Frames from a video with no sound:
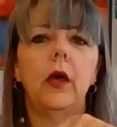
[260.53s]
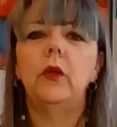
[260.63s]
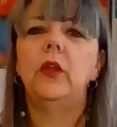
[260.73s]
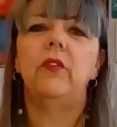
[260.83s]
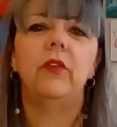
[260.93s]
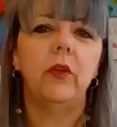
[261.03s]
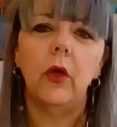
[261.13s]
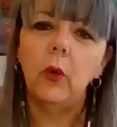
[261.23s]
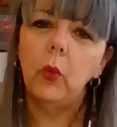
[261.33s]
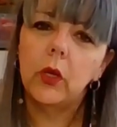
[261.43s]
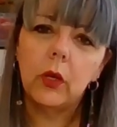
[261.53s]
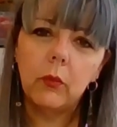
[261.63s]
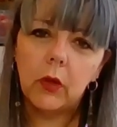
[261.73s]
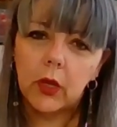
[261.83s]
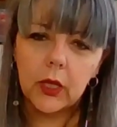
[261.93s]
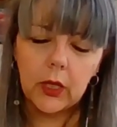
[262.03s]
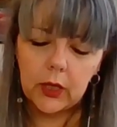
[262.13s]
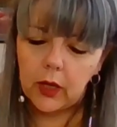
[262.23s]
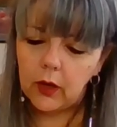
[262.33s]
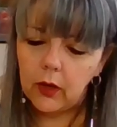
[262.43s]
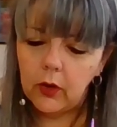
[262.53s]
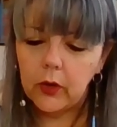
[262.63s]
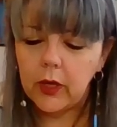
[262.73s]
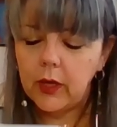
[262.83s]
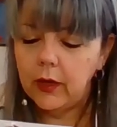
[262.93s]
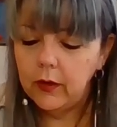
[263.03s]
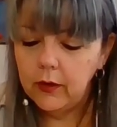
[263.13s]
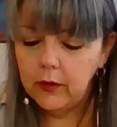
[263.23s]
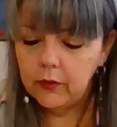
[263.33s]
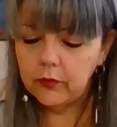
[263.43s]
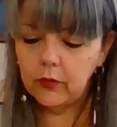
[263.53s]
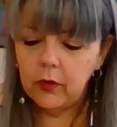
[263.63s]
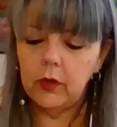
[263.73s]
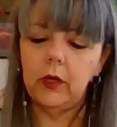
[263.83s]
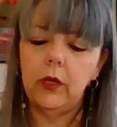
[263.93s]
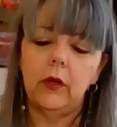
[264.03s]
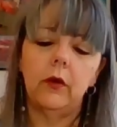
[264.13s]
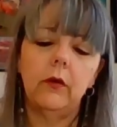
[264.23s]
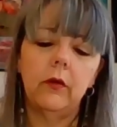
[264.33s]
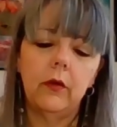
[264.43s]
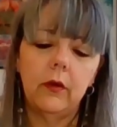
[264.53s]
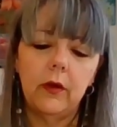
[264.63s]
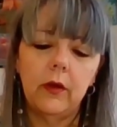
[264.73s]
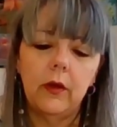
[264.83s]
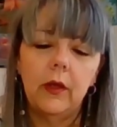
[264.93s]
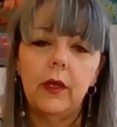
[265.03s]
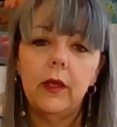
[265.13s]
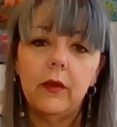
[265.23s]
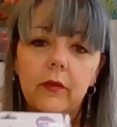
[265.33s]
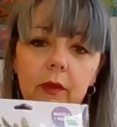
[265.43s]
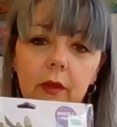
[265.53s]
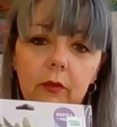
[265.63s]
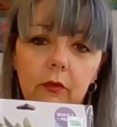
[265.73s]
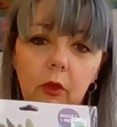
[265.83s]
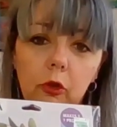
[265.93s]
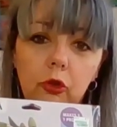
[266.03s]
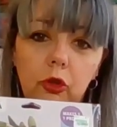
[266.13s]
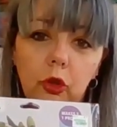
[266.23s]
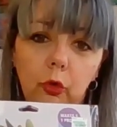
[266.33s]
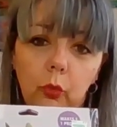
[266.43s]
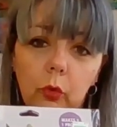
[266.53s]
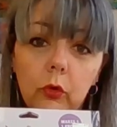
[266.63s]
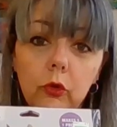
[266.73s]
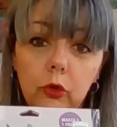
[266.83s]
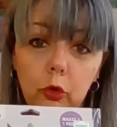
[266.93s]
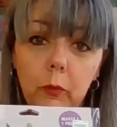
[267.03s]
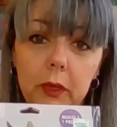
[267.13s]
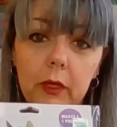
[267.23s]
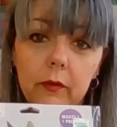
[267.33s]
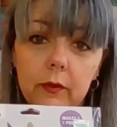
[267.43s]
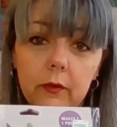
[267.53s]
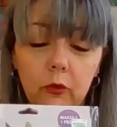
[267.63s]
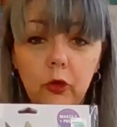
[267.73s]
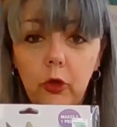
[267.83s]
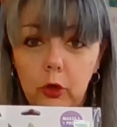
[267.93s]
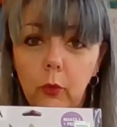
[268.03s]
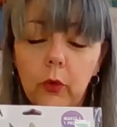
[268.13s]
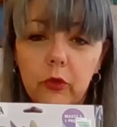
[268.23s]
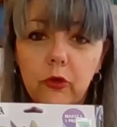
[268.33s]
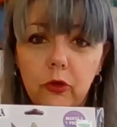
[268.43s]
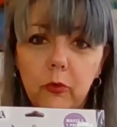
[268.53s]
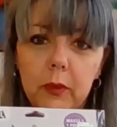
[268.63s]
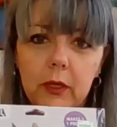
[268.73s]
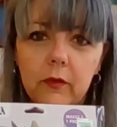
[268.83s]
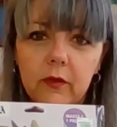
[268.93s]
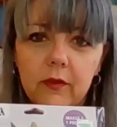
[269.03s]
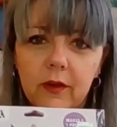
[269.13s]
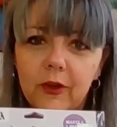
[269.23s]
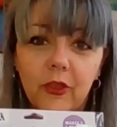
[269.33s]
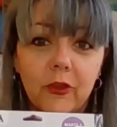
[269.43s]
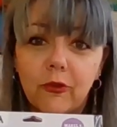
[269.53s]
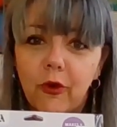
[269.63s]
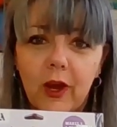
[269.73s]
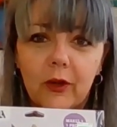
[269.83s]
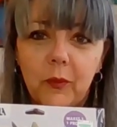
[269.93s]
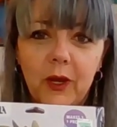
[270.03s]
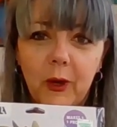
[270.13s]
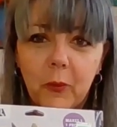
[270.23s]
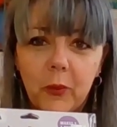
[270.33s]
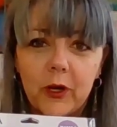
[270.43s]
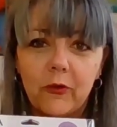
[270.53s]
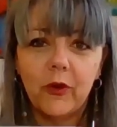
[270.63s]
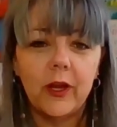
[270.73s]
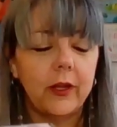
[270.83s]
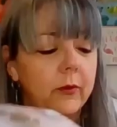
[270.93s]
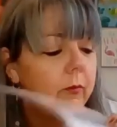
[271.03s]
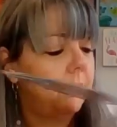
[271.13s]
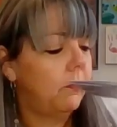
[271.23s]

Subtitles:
I don't even know what I'm looking at. Okay, so on here. It says two pieces. Do you know what the two pieces are? This cracked me up when I read it.